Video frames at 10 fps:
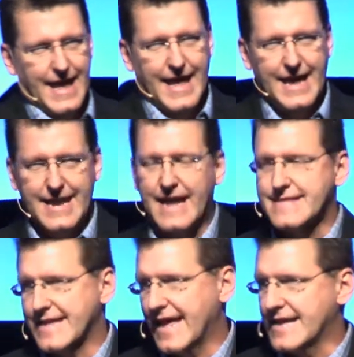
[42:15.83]
and not the
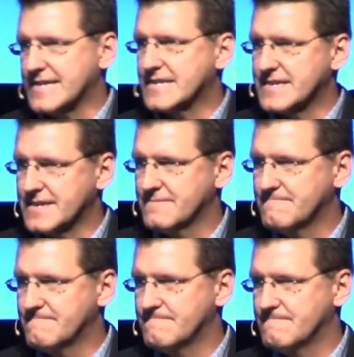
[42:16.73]
guests.
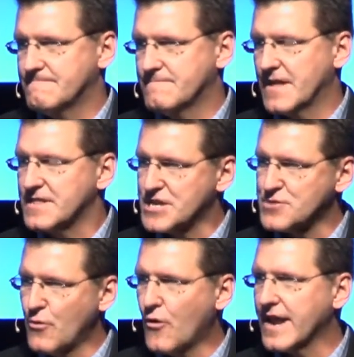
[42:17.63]
This
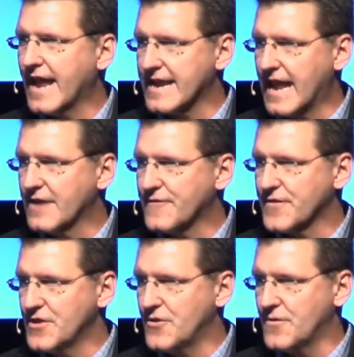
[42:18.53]
morning, I'd like for
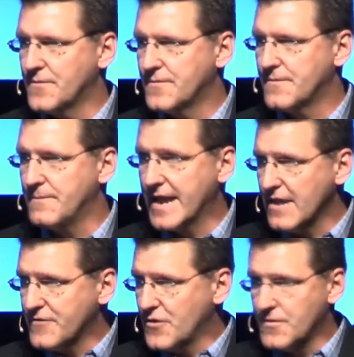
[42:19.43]
you Many
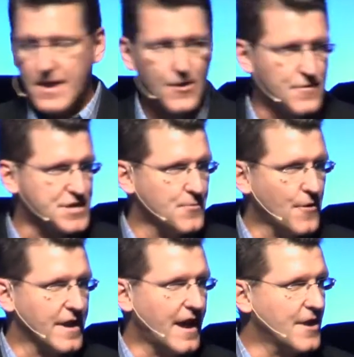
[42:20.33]
of you here this
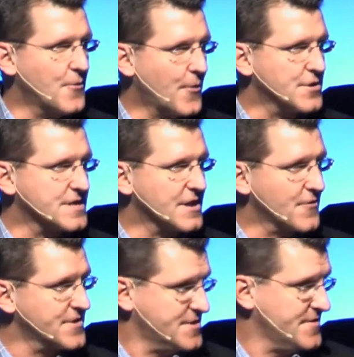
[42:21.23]
morning, I know personally, are
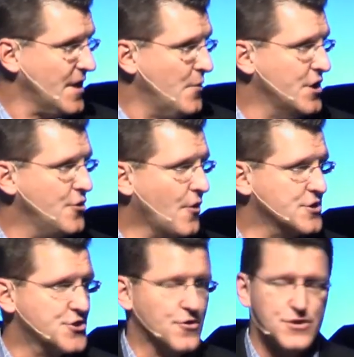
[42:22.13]
somewhat new to our
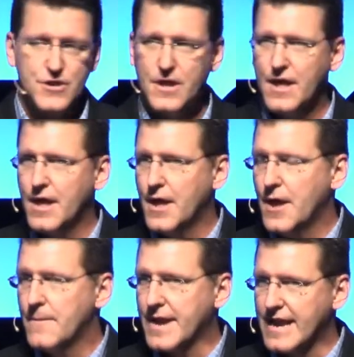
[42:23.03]
church.
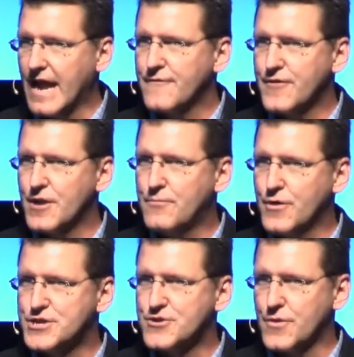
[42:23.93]
But I'd like for you to
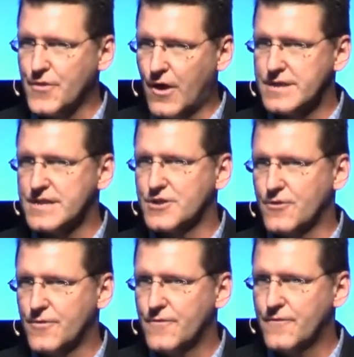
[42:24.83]
put your thoughts and
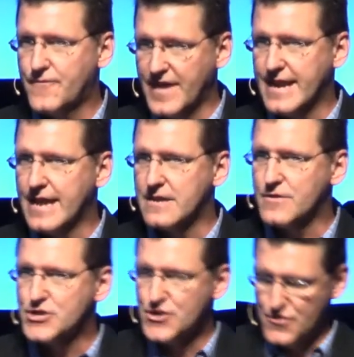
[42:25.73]
your feet into the
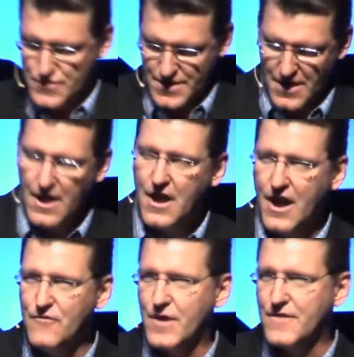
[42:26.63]
shoes
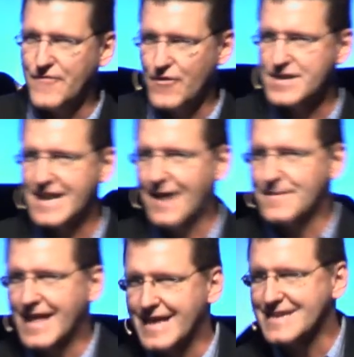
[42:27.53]
of what a first time
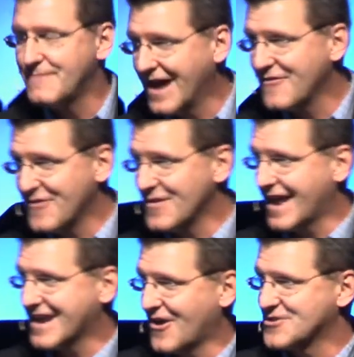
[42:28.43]
guest might feel
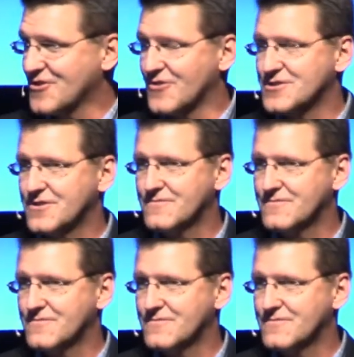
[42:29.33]
like in our church.